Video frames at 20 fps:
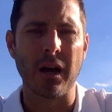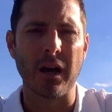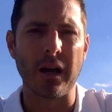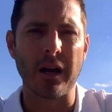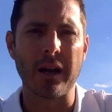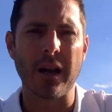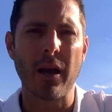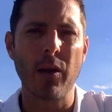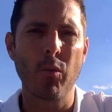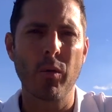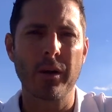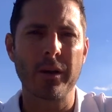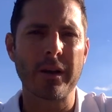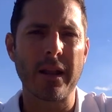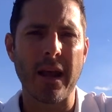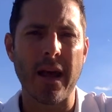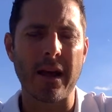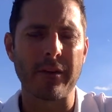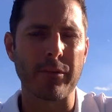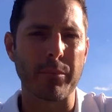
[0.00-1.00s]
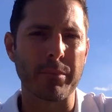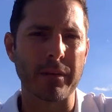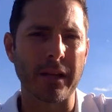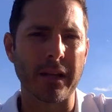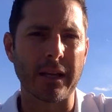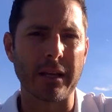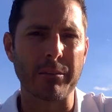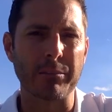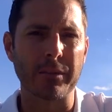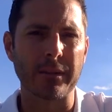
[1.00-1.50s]
And I wanted to have a
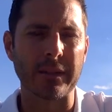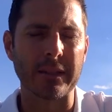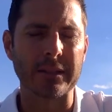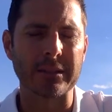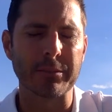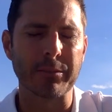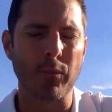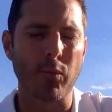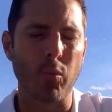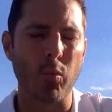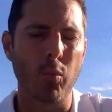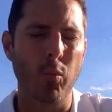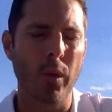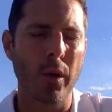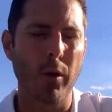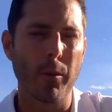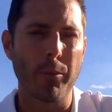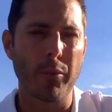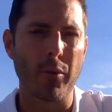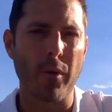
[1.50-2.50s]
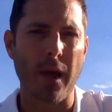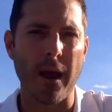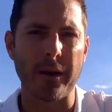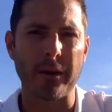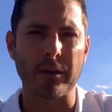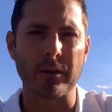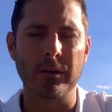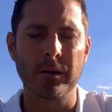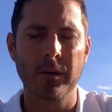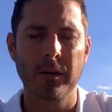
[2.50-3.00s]
plan in place well
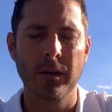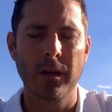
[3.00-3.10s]
prior